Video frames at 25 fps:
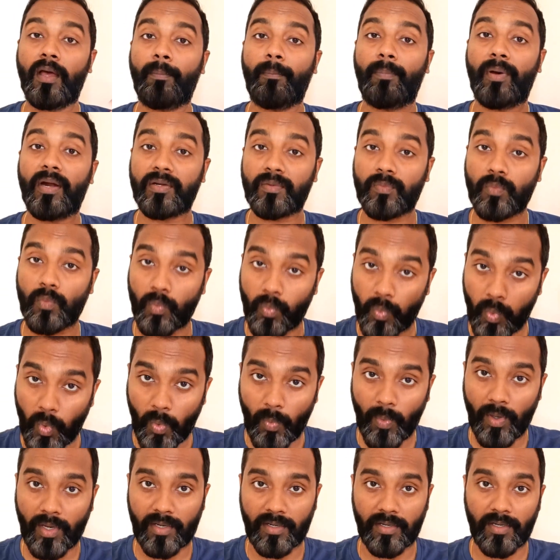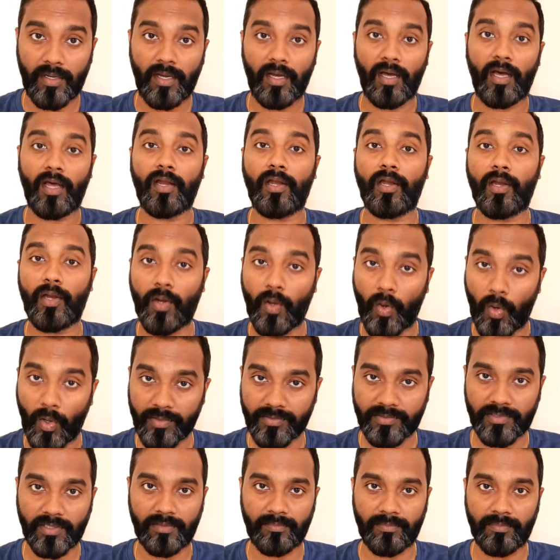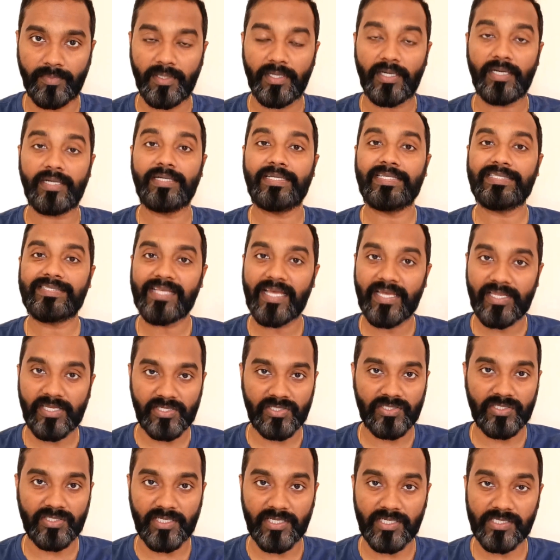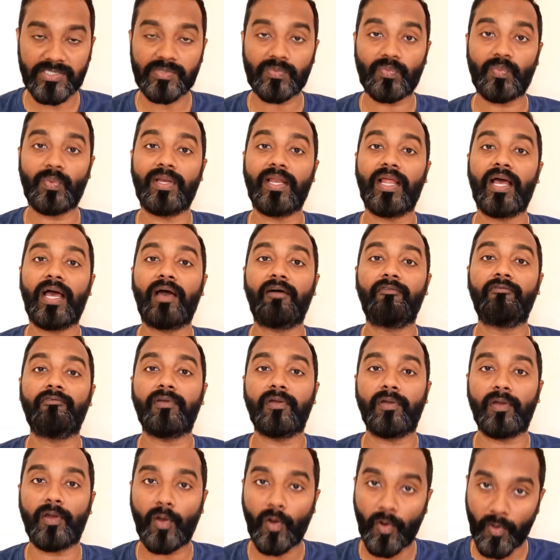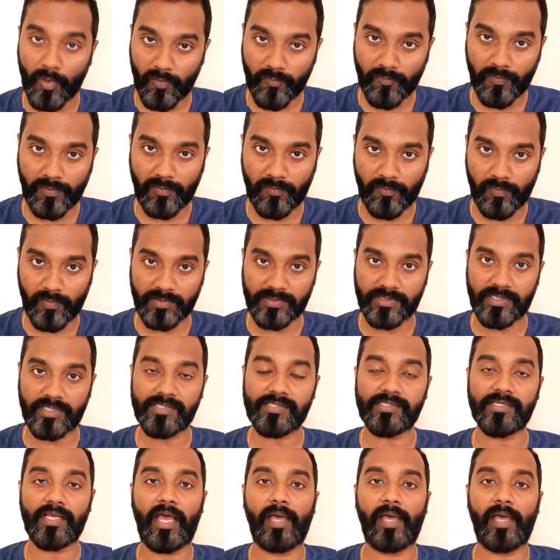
But over a long term, design engineers will have a lot of influences.